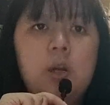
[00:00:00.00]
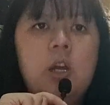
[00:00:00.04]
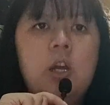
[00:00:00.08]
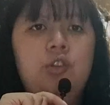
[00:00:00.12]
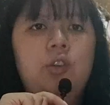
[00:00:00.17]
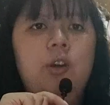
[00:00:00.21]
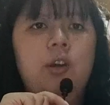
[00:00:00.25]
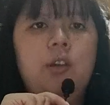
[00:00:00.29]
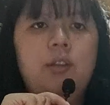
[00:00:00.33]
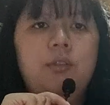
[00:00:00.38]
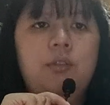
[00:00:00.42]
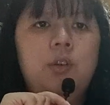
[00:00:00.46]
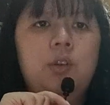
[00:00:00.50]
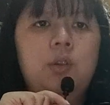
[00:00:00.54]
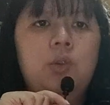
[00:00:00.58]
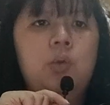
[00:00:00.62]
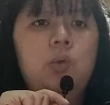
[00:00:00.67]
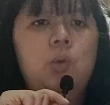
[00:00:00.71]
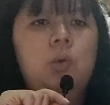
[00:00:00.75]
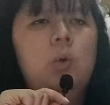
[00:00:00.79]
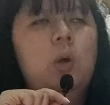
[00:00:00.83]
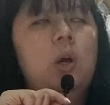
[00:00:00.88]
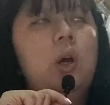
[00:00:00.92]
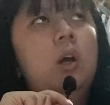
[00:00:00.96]
She transferred
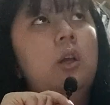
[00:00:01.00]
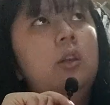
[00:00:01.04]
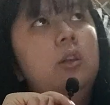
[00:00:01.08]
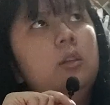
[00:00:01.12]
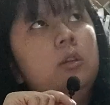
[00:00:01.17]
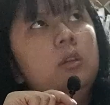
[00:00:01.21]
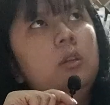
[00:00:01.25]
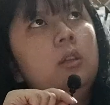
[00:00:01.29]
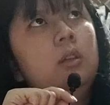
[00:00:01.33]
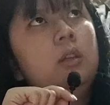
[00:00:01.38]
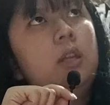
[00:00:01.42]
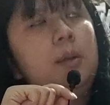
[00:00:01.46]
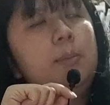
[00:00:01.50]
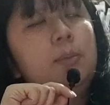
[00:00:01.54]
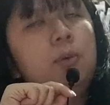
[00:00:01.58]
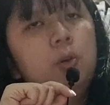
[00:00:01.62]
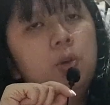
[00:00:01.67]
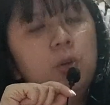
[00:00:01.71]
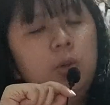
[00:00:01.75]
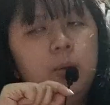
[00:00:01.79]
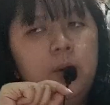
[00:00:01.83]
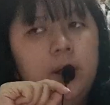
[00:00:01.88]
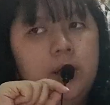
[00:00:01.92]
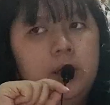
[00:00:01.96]
to a
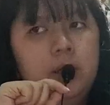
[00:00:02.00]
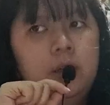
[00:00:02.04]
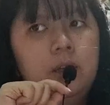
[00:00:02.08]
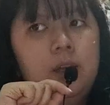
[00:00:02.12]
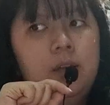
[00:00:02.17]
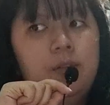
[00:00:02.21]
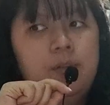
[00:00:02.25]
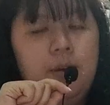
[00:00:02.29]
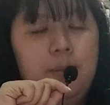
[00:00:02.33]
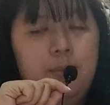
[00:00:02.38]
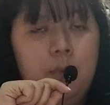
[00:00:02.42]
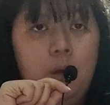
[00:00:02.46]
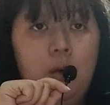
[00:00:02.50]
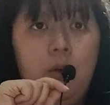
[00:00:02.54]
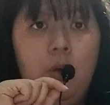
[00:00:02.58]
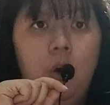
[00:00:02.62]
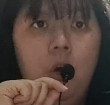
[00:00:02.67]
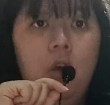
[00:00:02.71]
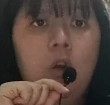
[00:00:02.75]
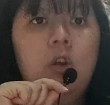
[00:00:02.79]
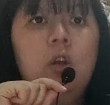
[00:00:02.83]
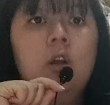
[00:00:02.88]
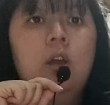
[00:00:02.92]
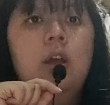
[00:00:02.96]
neighborhood one, if I'm not
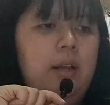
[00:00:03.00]
wrong,